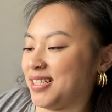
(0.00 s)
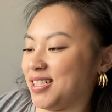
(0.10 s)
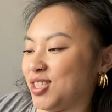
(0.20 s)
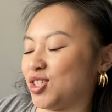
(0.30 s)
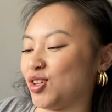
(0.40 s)

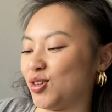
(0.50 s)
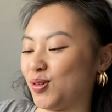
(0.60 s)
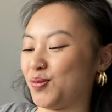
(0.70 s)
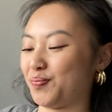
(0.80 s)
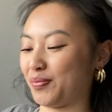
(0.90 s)
So
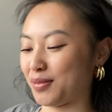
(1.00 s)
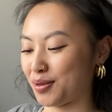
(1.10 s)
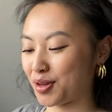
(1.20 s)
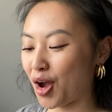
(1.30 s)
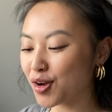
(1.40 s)

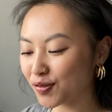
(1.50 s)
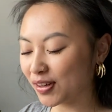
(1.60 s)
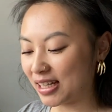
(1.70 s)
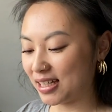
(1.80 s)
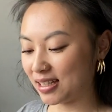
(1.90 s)

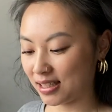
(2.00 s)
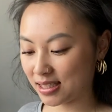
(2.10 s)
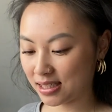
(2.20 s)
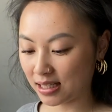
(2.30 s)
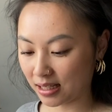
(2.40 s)
hopefully it
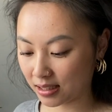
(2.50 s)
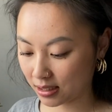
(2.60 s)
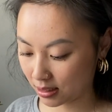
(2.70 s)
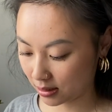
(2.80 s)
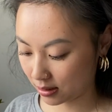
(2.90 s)
sticks.